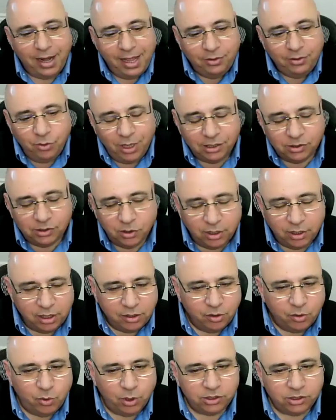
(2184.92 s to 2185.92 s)
like to ask you
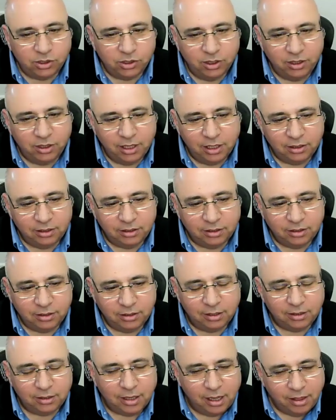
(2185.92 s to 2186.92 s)
another question
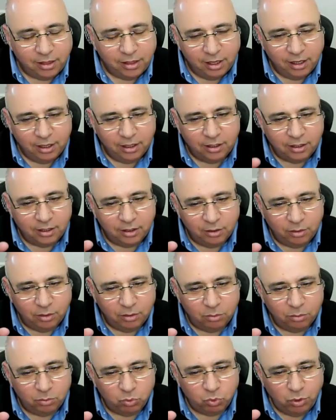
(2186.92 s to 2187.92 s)
that I think
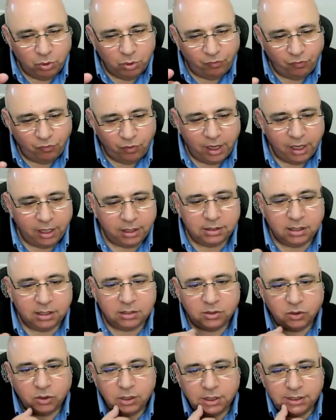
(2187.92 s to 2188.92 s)
reflects a
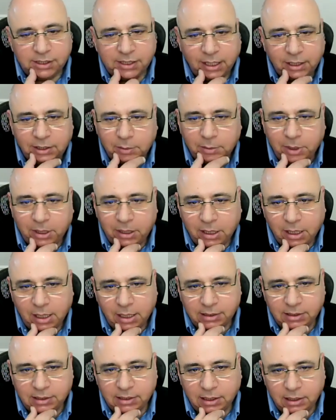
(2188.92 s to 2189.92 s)
certain sentiment that
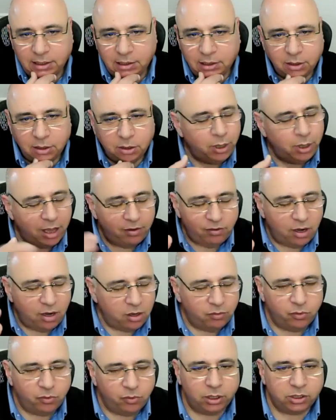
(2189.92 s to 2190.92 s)
I see here. We have a lot
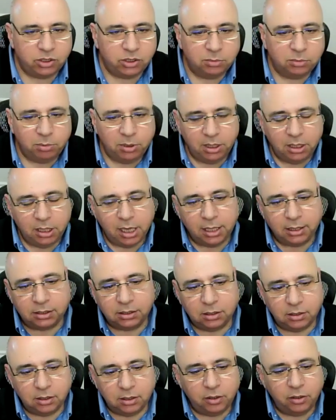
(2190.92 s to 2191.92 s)
of questions being
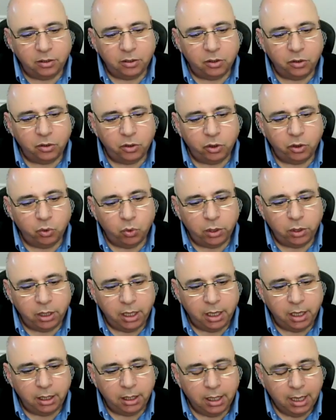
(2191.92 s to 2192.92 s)
asked on the
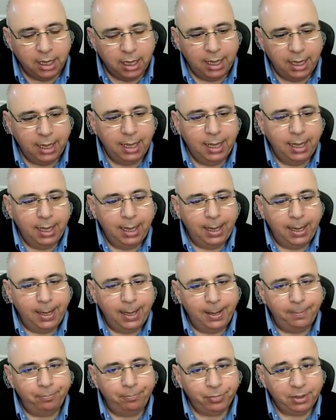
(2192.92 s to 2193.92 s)
Q&A.
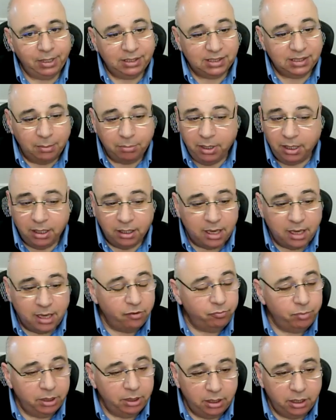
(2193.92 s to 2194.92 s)
Something that
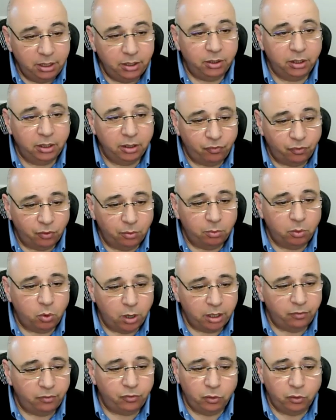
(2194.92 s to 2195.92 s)
I've been hearing from
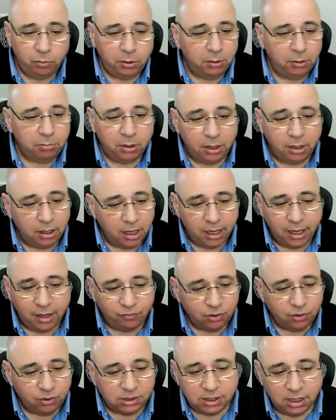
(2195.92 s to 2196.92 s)
quite a few people, and I have
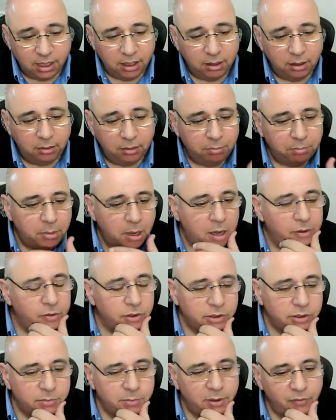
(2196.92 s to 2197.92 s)
to say
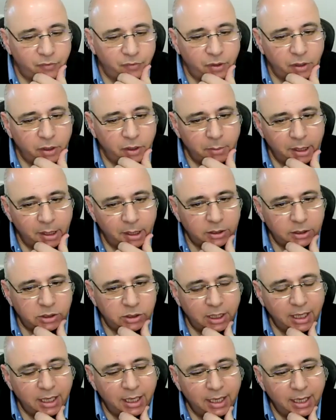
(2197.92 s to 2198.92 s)
bothers me very much,
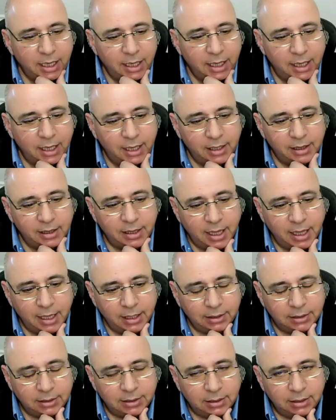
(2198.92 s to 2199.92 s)
and
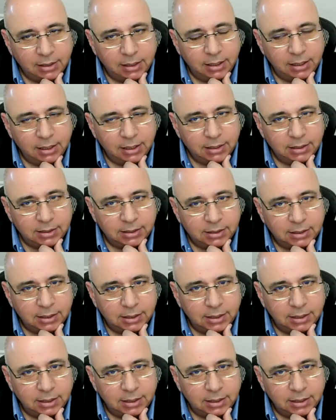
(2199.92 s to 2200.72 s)
that is